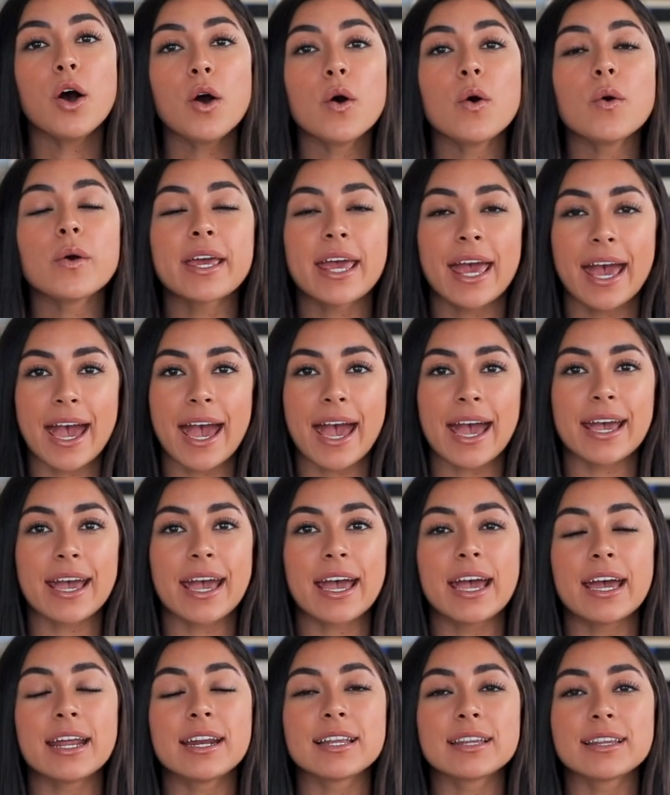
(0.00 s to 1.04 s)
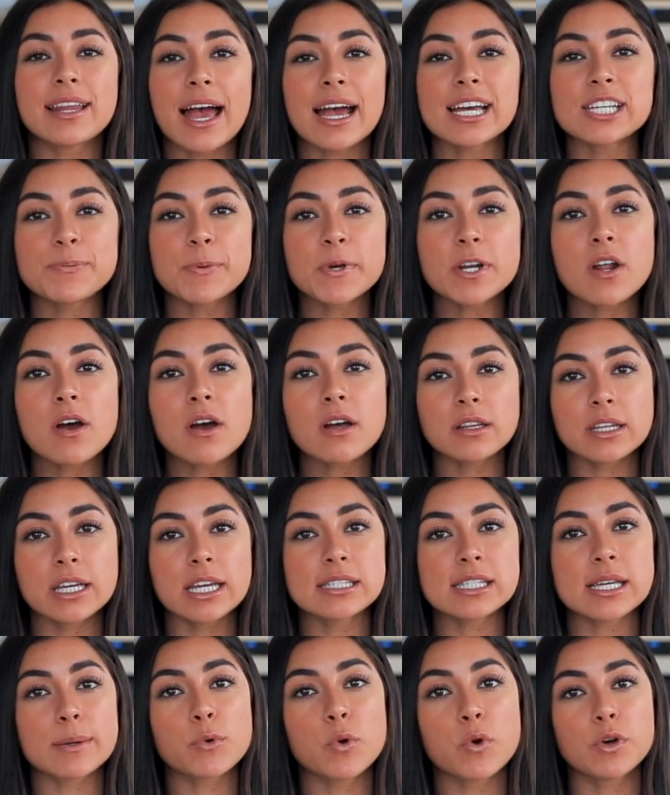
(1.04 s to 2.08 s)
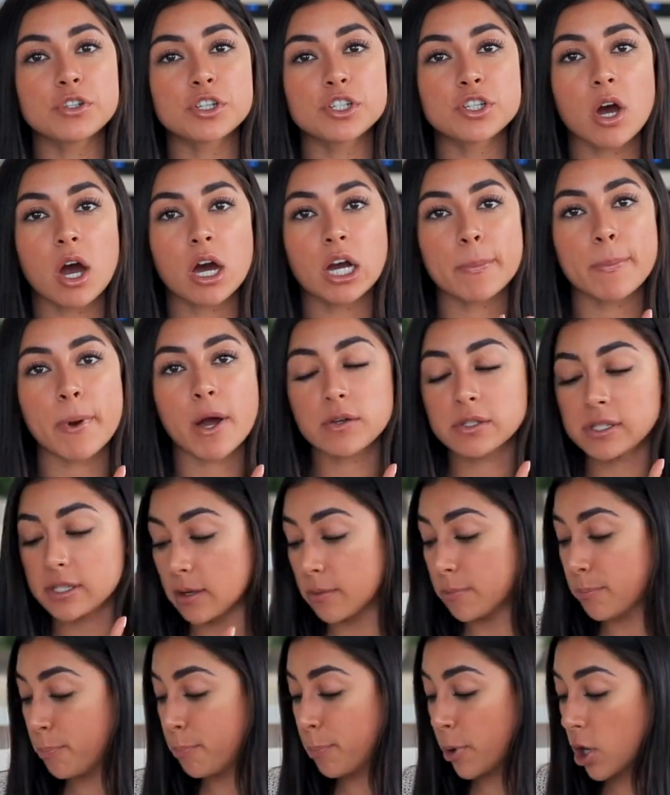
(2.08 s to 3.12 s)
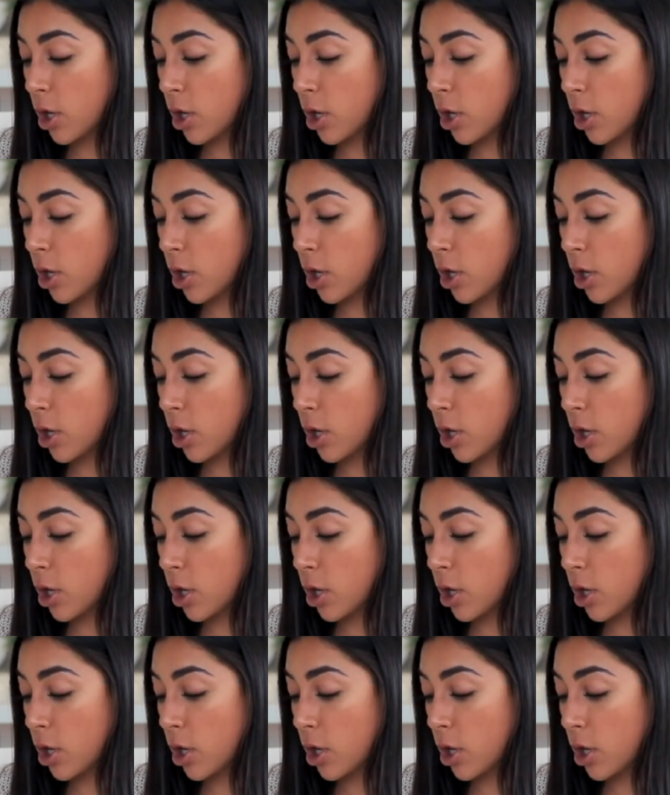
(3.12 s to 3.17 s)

Okay, and last but not least, I'm going to talk about some